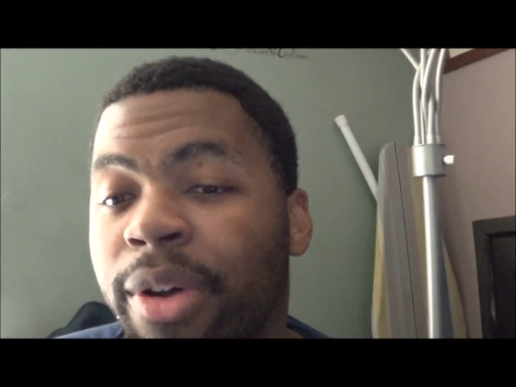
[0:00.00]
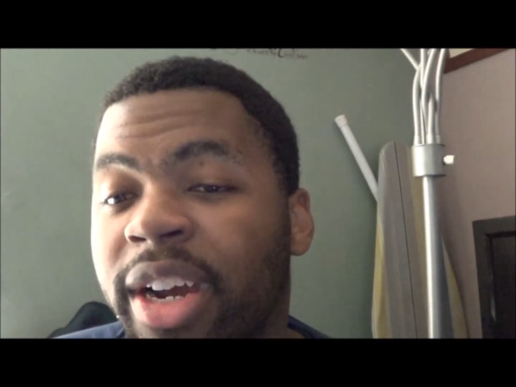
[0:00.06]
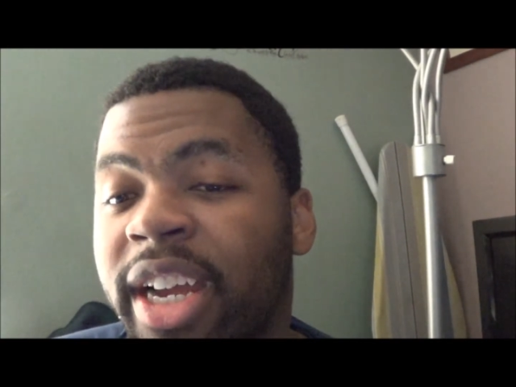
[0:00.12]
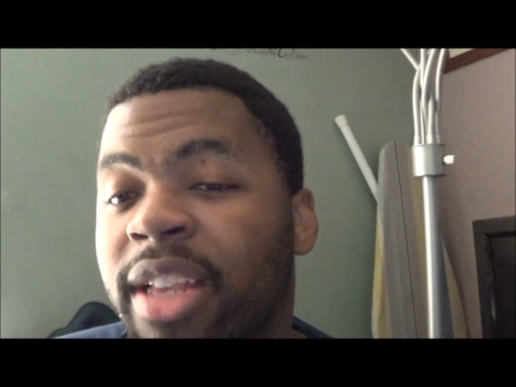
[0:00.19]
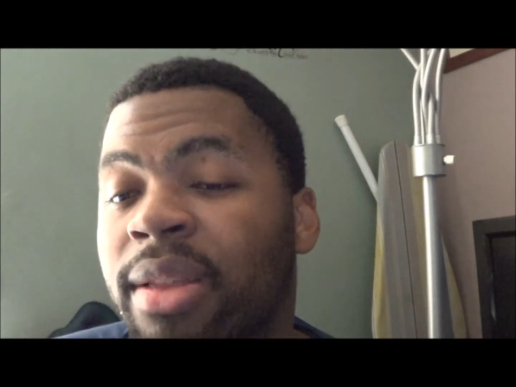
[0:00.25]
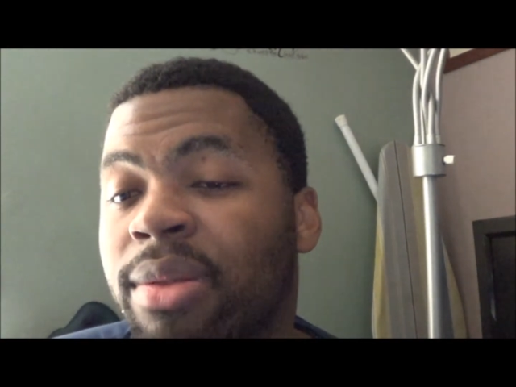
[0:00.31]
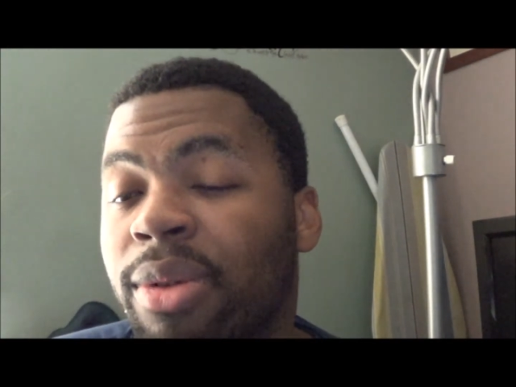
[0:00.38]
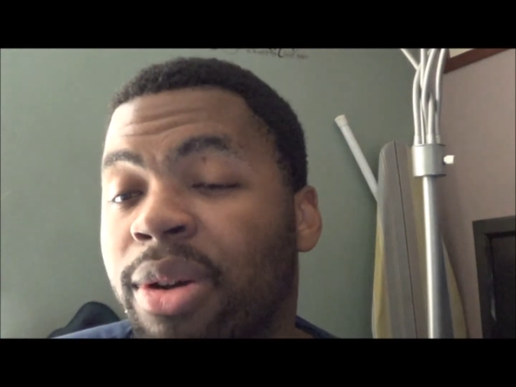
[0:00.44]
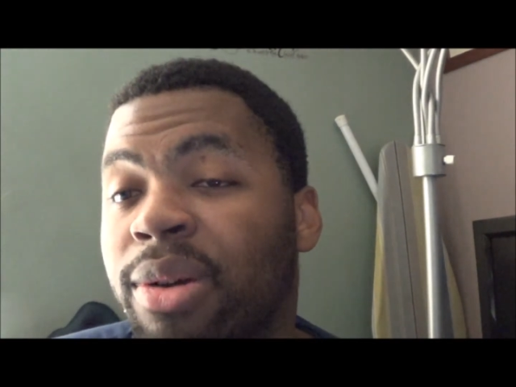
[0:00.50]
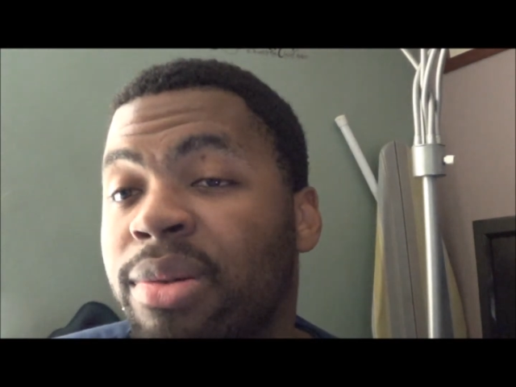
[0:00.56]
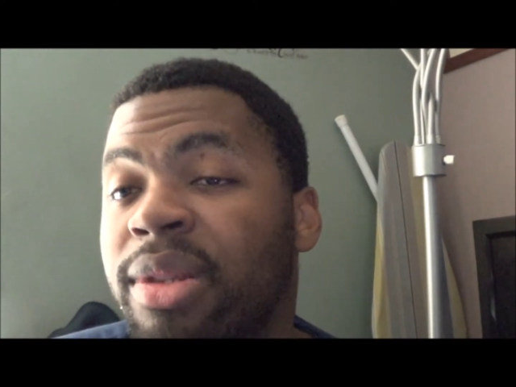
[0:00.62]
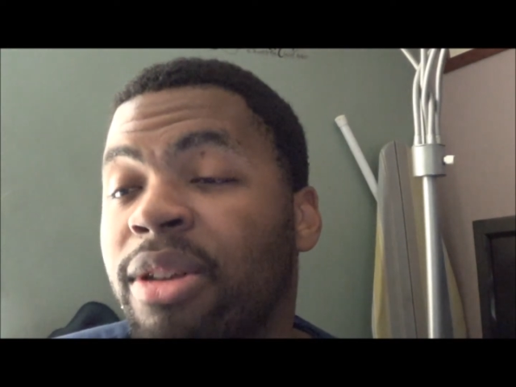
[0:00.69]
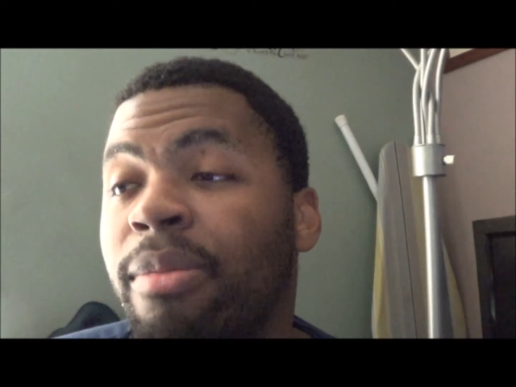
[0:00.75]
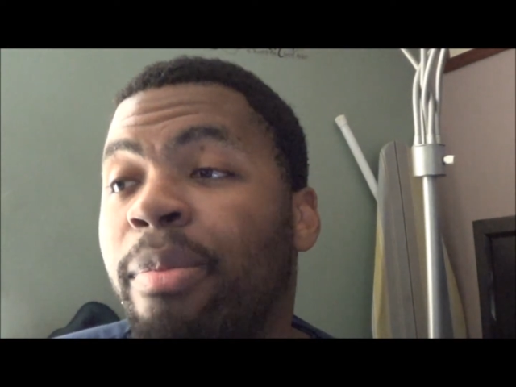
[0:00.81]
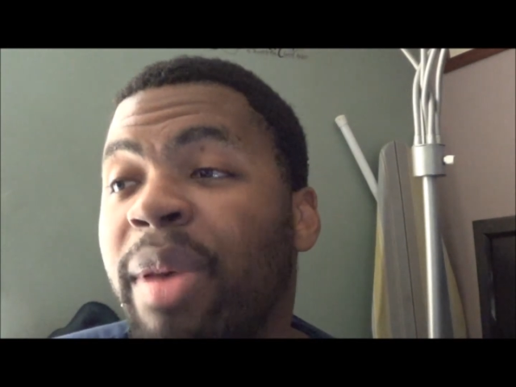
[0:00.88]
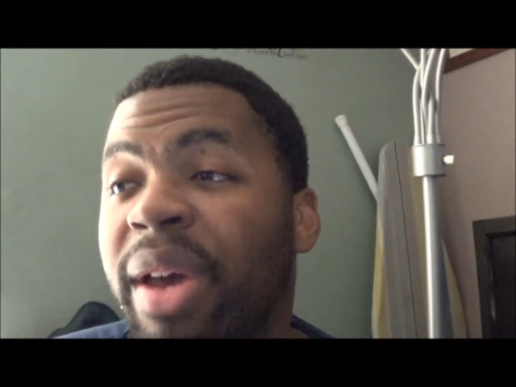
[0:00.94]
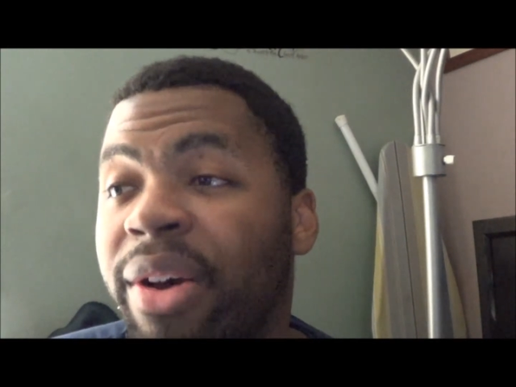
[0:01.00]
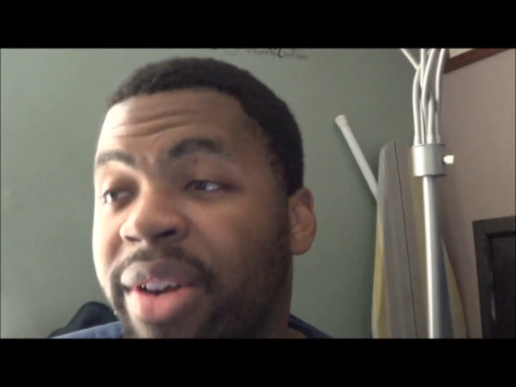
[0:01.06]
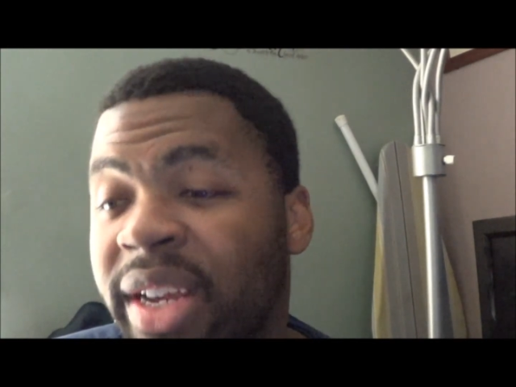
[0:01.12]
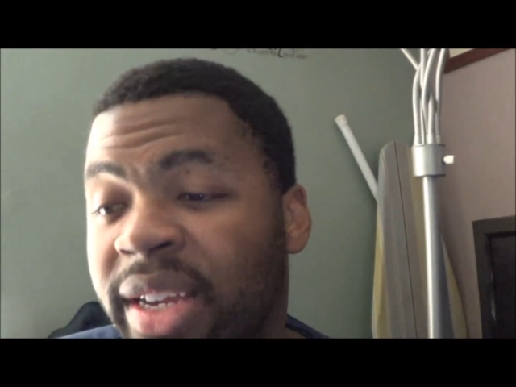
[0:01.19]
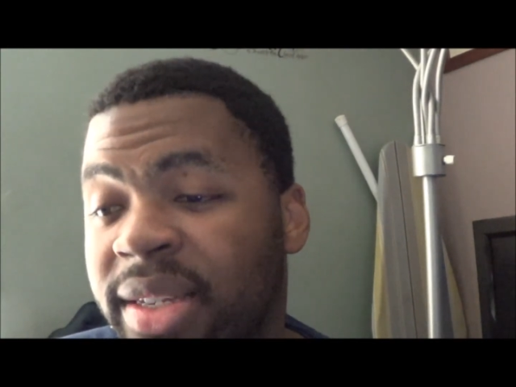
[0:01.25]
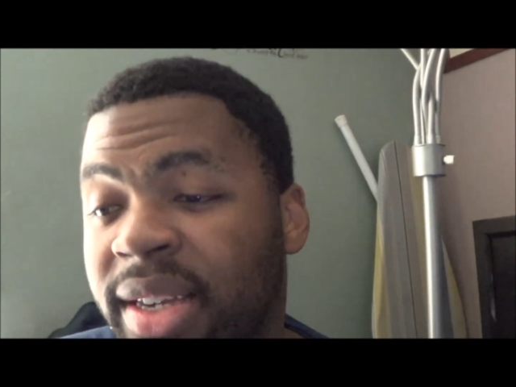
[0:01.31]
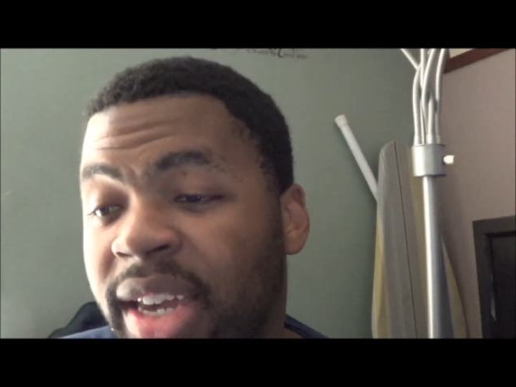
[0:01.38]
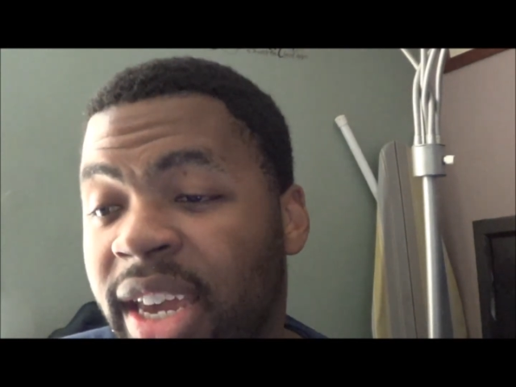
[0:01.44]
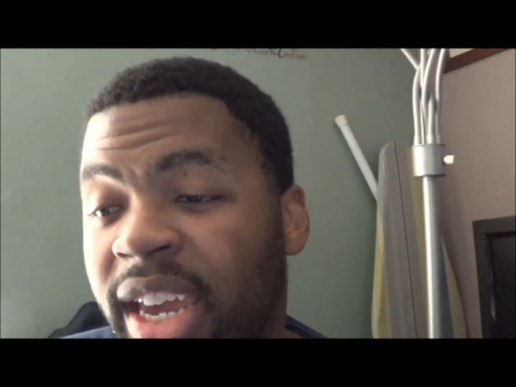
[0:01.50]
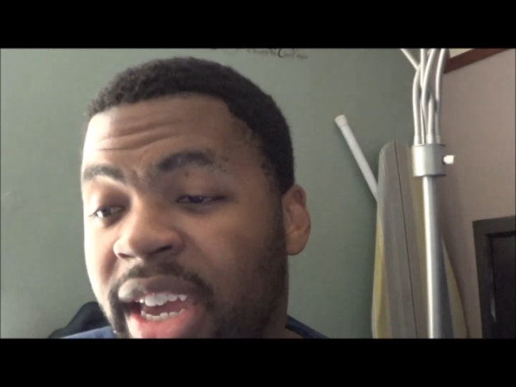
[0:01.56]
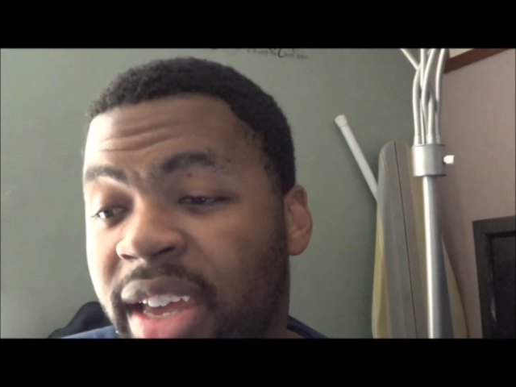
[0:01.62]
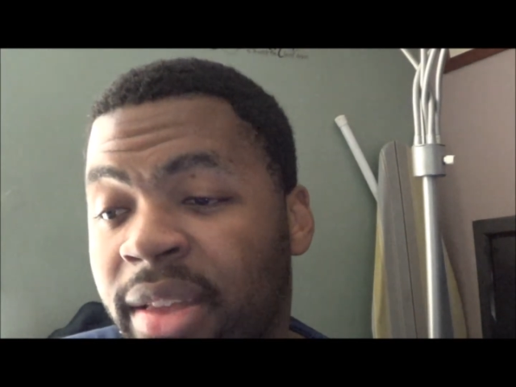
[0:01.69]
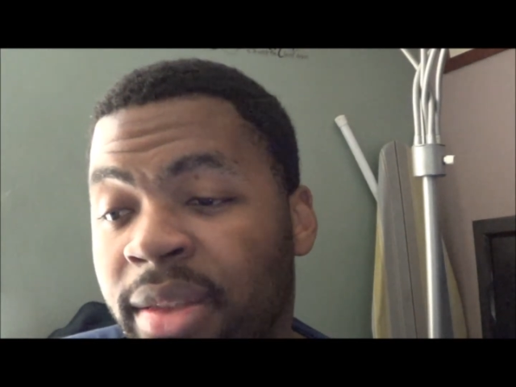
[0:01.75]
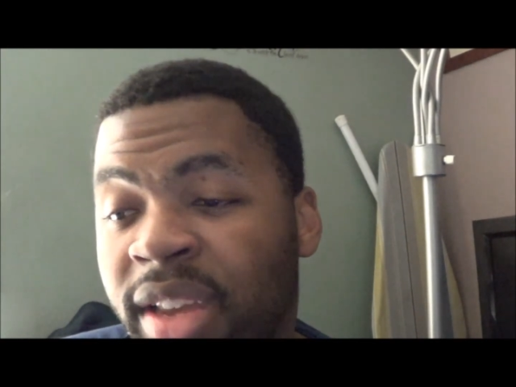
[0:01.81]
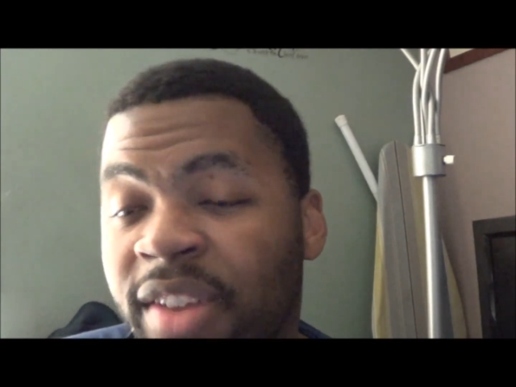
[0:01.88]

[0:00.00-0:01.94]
are getting thrown through buildings again.